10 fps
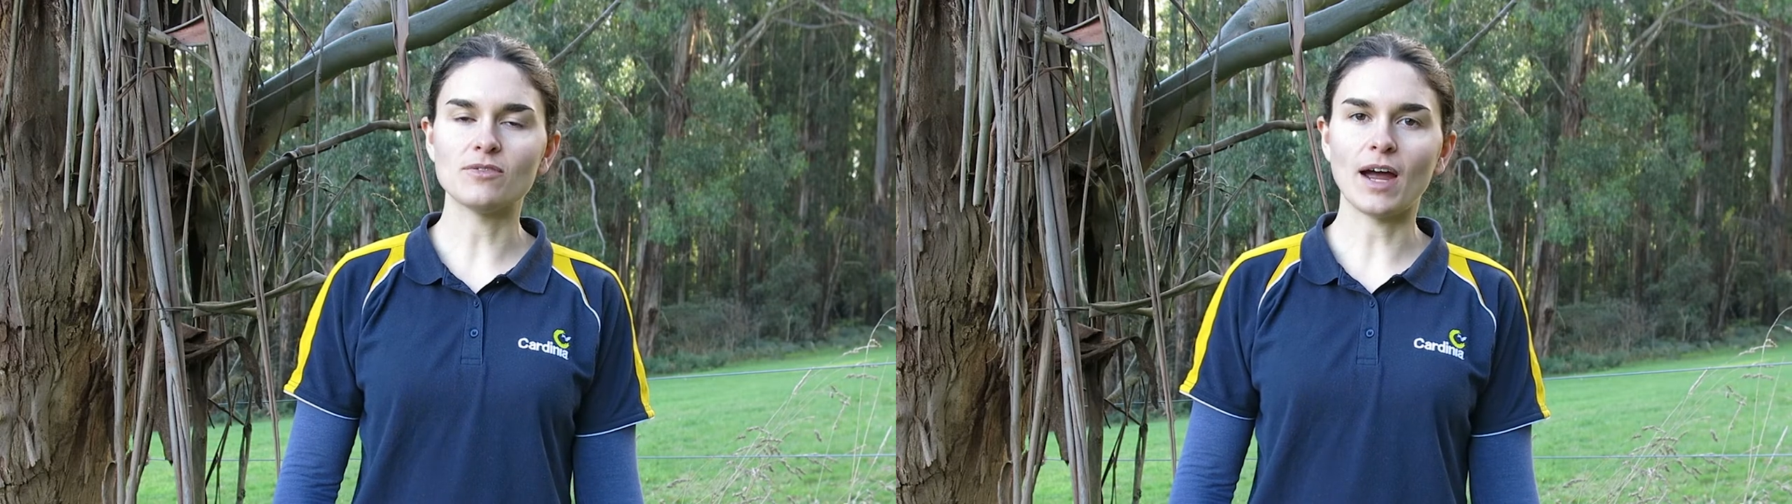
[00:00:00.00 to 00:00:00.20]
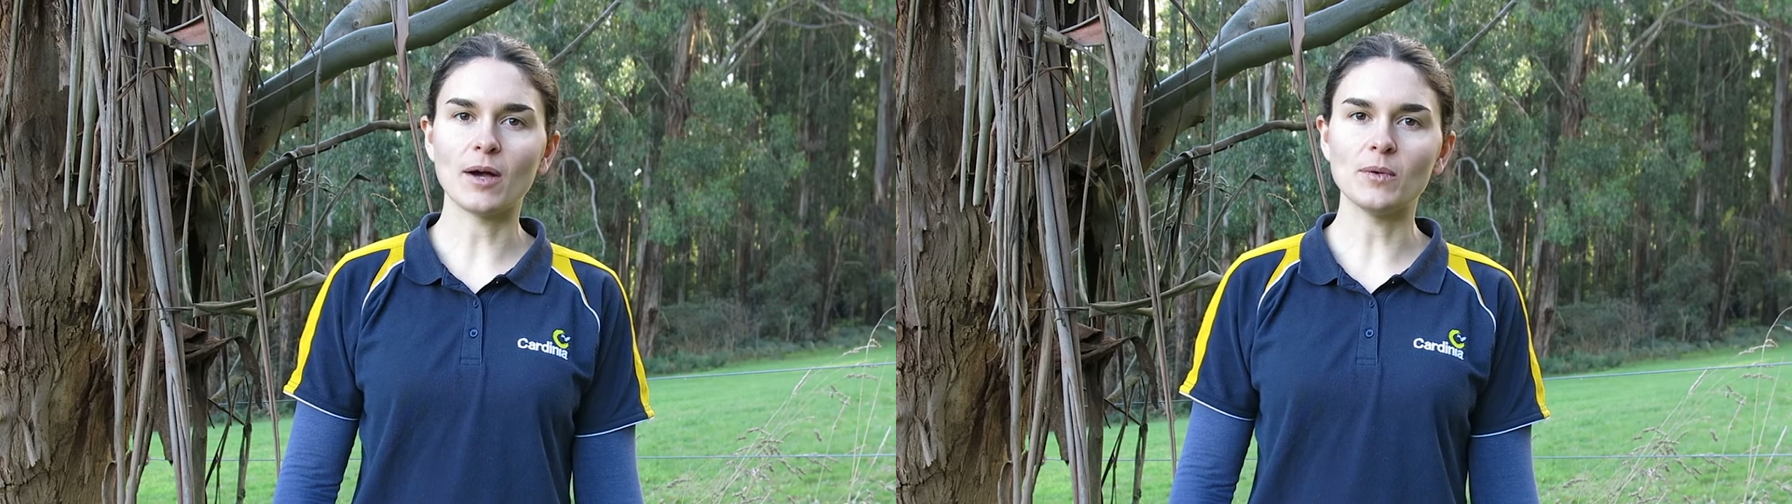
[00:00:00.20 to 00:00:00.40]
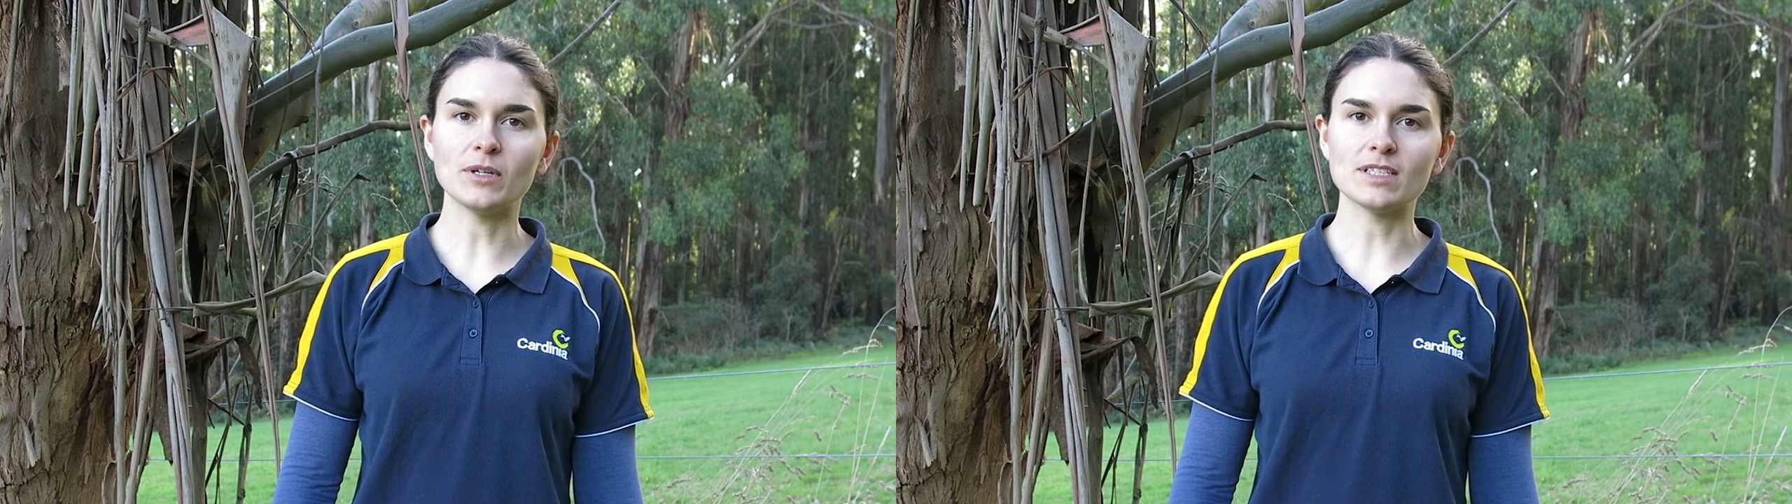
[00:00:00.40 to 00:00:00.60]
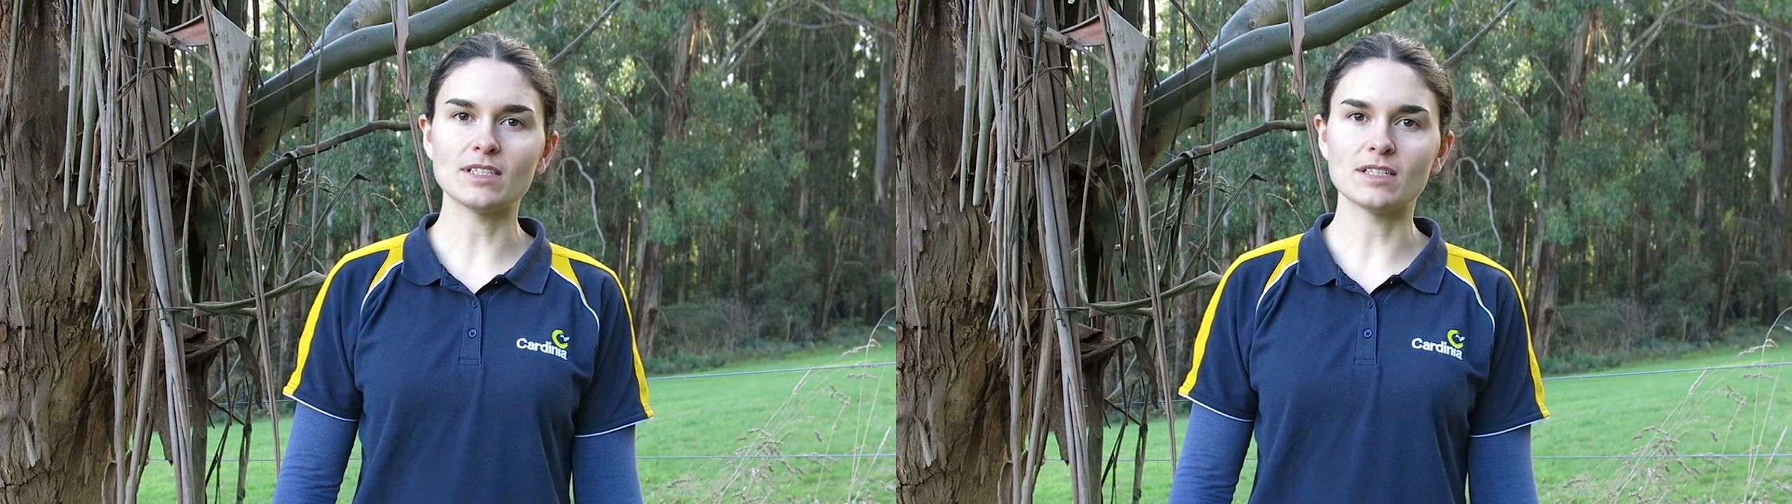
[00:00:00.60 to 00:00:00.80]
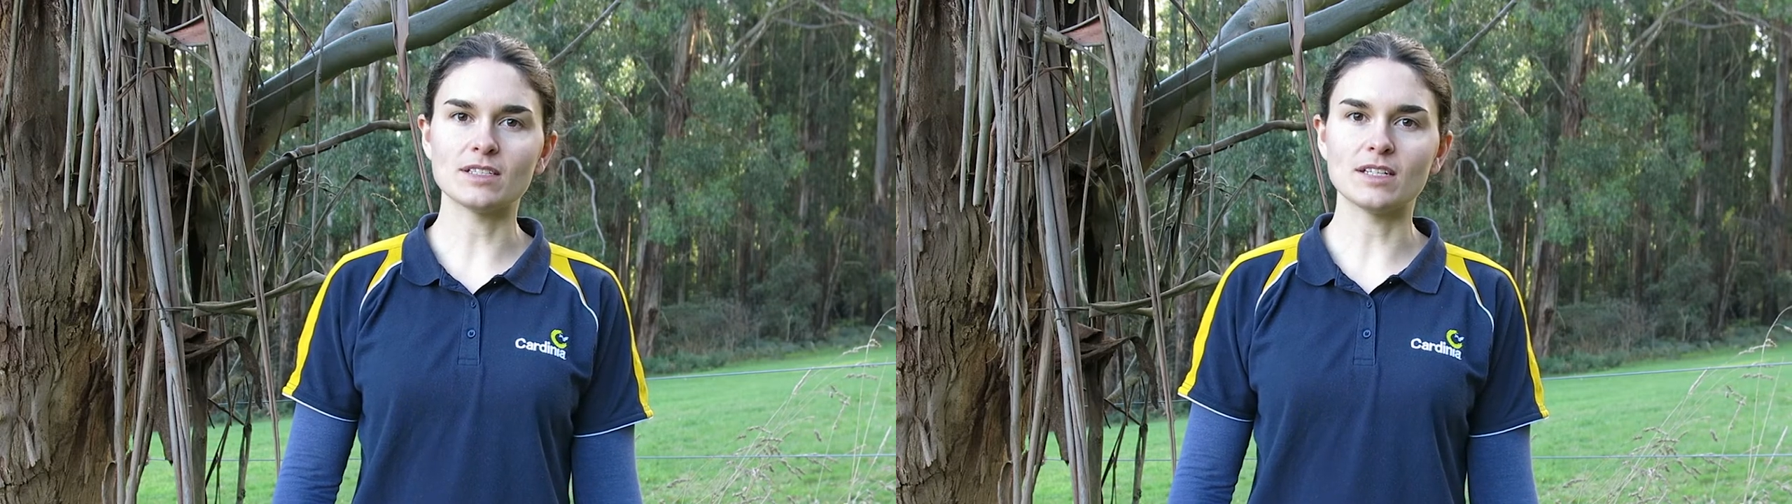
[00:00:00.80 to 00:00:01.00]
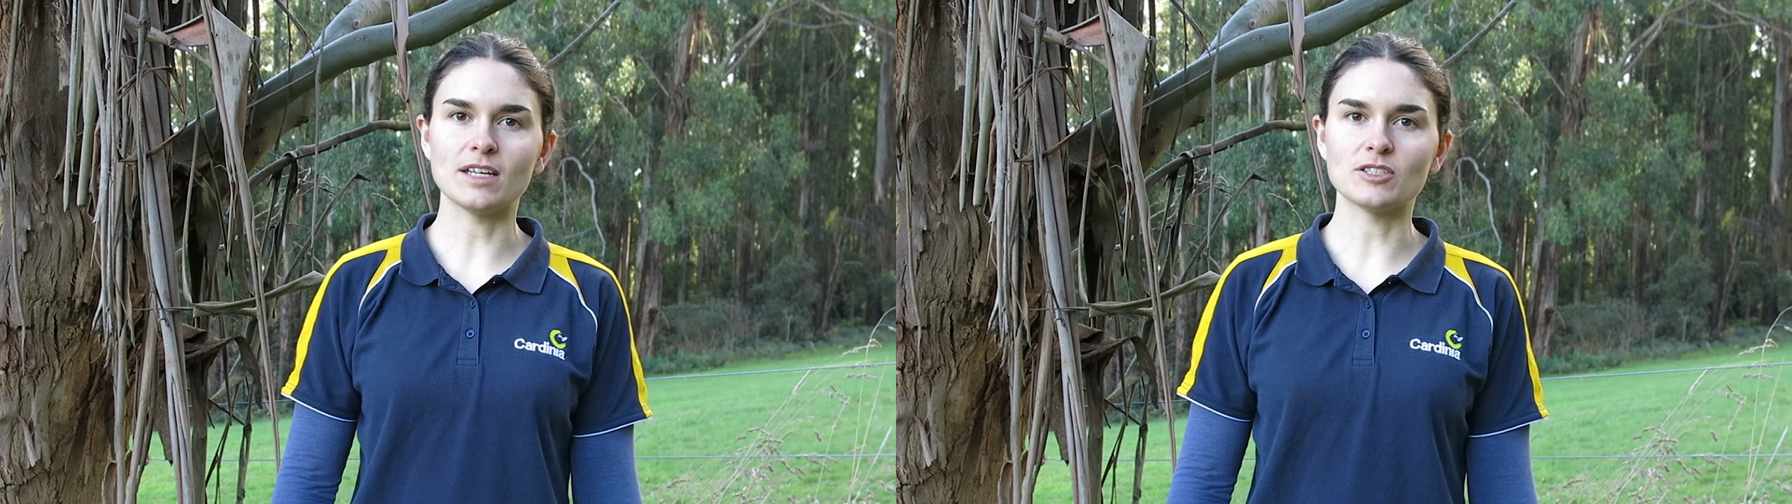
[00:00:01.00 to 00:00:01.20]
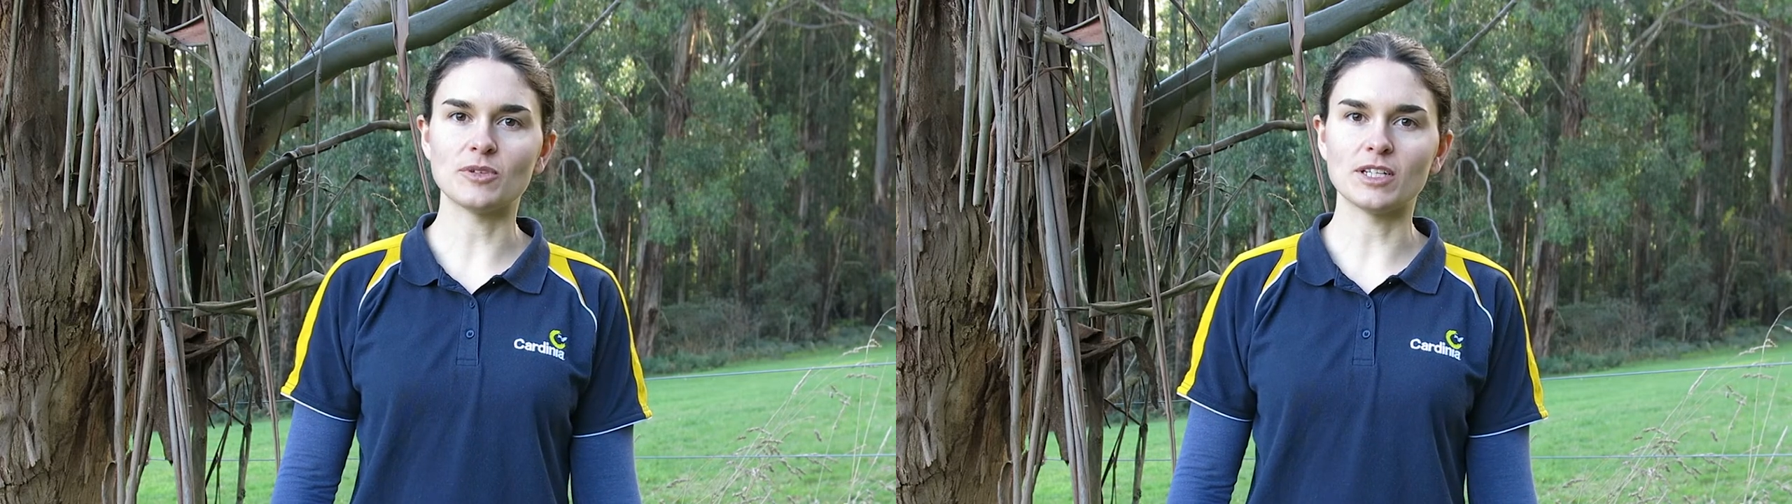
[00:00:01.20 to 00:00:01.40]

ragwort is listed as